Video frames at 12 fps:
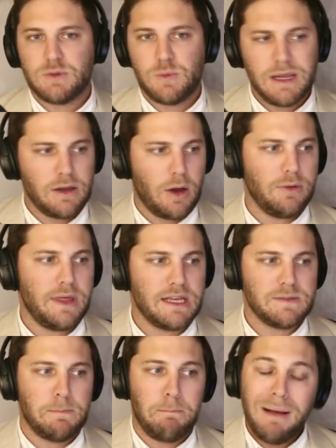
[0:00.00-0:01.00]
We know
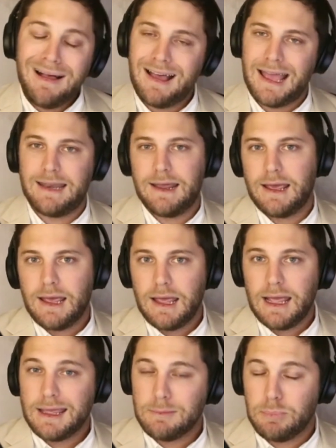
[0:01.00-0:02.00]
this, but
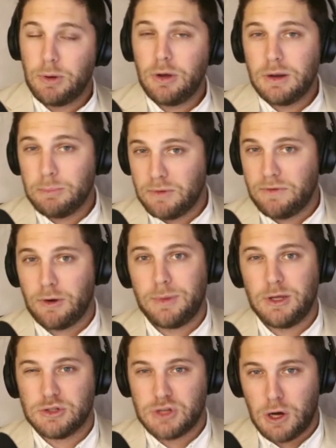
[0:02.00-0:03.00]
it can put a
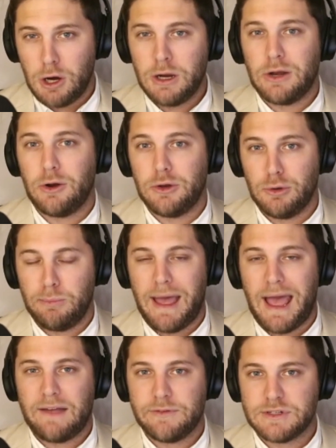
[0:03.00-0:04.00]
proverbial target on your
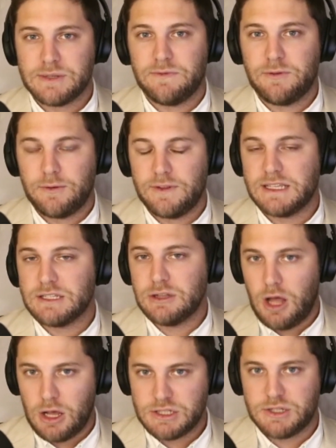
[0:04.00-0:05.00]
back for some frivolous
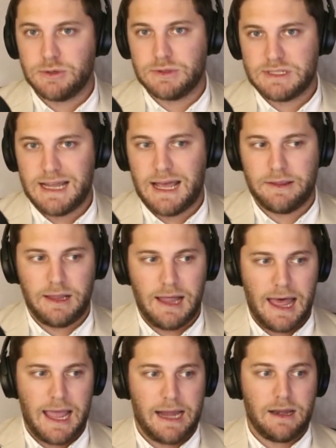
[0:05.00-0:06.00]
lawsuits down the line.